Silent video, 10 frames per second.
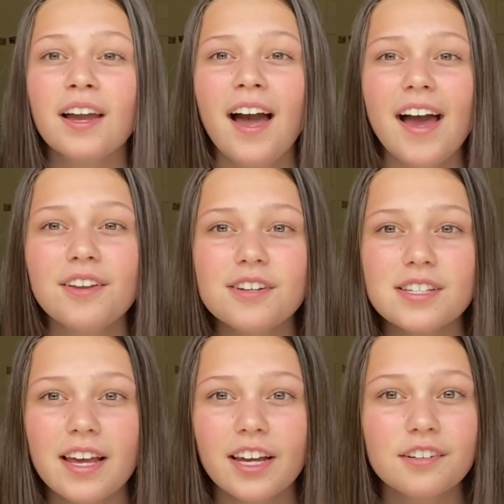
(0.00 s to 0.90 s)
and you just
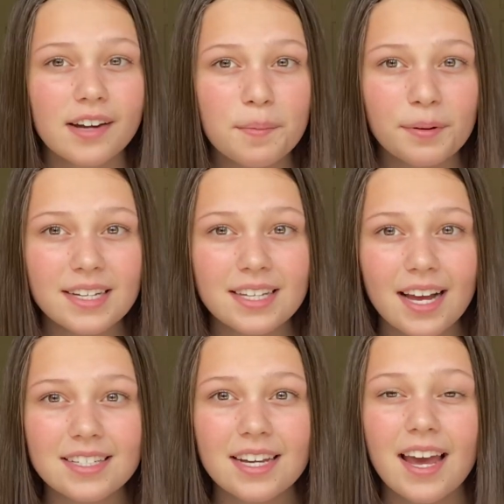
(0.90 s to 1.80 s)
hit create
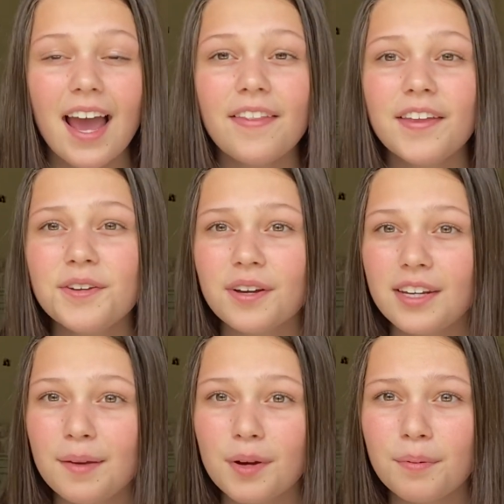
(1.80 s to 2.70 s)
preset, and then you can
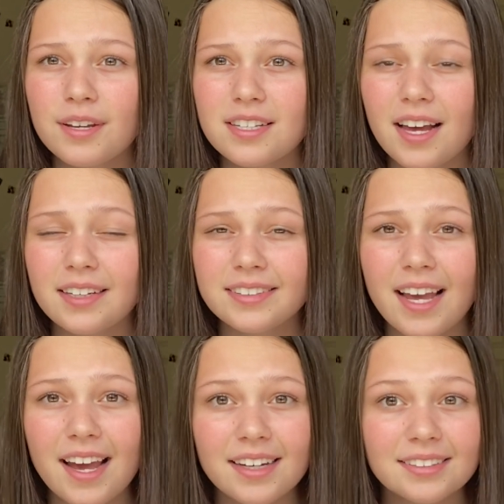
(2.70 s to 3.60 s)
name your preset,
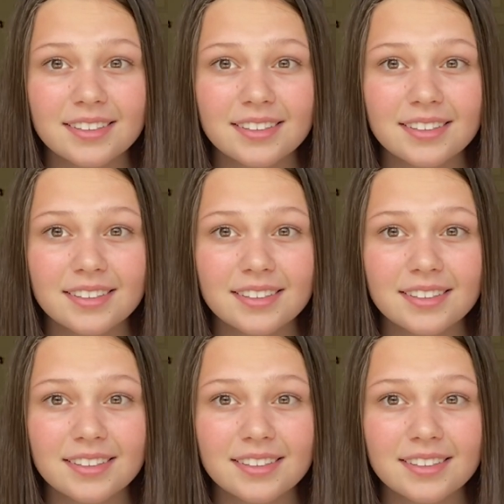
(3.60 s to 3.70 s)
and